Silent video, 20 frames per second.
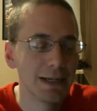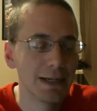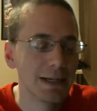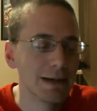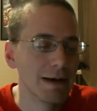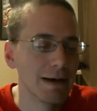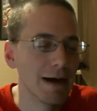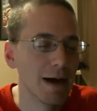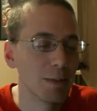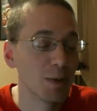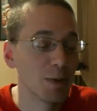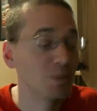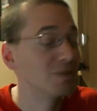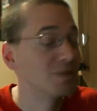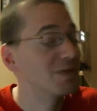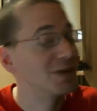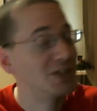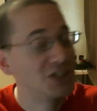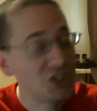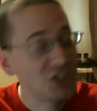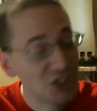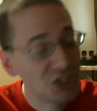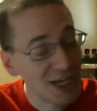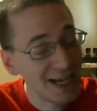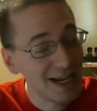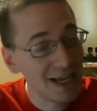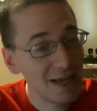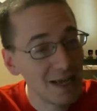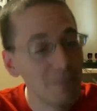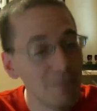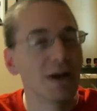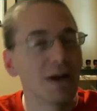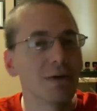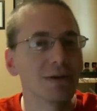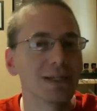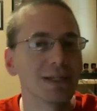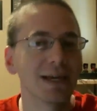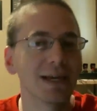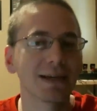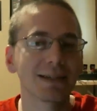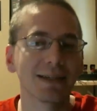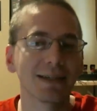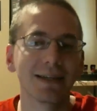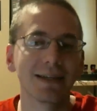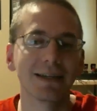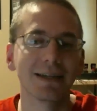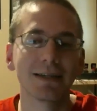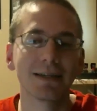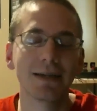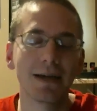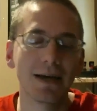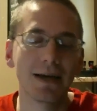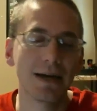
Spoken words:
It was very cheaty, but it was excellent.